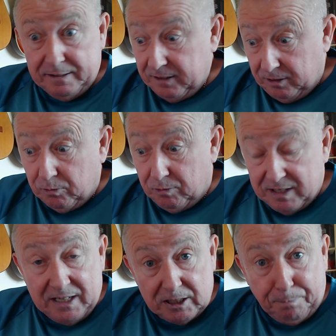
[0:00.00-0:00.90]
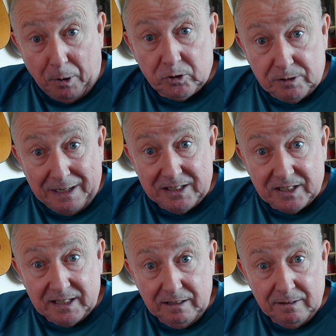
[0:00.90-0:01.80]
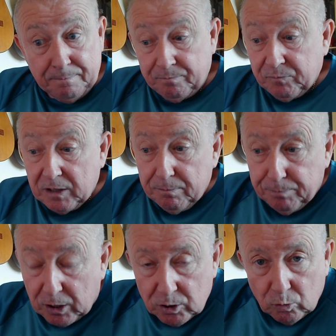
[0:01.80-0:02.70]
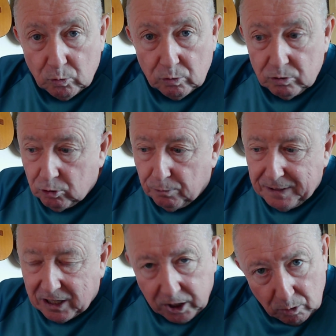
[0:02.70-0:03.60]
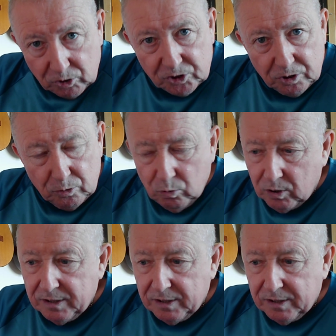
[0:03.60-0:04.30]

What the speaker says: There is a possibility, but you'll be close to